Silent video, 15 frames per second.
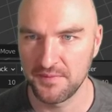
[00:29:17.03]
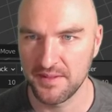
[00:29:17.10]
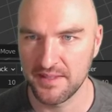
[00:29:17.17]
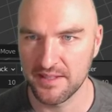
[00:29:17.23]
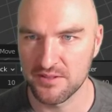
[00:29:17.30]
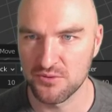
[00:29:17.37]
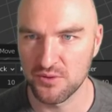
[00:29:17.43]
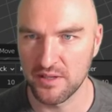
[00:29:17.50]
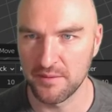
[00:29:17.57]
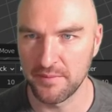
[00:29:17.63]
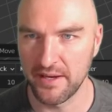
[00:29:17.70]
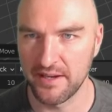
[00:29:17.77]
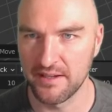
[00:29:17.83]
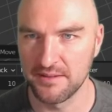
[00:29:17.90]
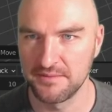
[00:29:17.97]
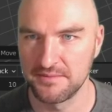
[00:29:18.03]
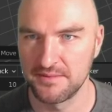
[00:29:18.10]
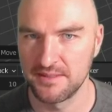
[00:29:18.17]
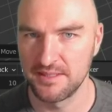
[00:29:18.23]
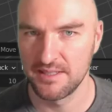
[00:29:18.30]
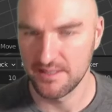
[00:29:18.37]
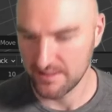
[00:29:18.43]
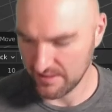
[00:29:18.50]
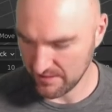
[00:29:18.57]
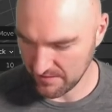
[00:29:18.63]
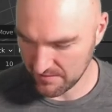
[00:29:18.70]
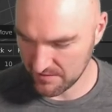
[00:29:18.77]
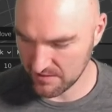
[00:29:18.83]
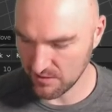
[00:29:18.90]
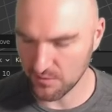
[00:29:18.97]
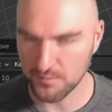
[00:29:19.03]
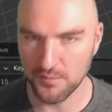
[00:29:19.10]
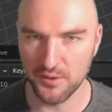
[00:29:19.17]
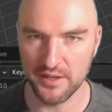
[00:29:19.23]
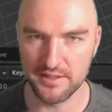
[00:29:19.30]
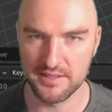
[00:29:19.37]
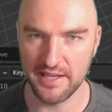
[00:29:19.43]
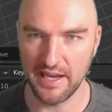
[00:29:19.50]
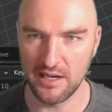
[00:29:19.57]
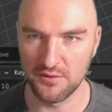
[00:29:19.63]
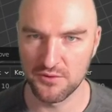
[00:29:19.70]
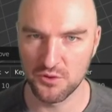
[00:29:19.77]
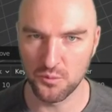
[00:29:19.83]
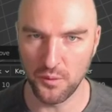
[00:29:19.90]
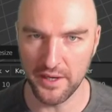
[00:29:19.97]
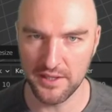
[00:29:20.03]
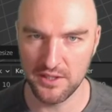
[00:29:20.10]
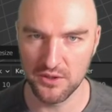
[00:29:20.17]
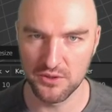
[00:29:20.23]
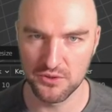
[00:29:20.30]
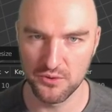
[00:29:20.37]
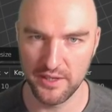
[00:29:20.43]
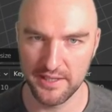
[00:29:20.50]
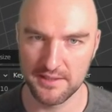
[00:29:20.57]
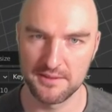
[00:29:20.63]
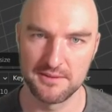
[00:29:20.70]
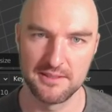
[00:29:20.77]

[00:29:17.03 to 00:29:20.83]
doesn't really matter. So put a scale of 20 onto it.